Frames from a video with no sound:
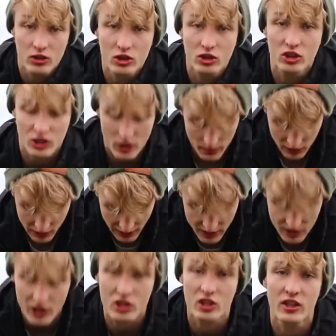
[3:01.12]
just the same as last
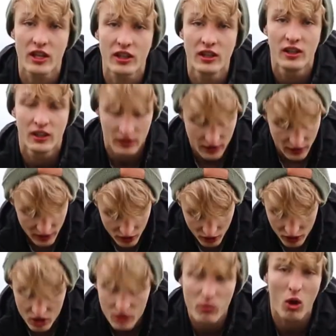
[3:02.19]
session then. It's
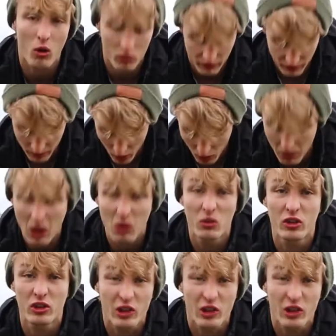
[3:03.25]
only a small one of about a pound or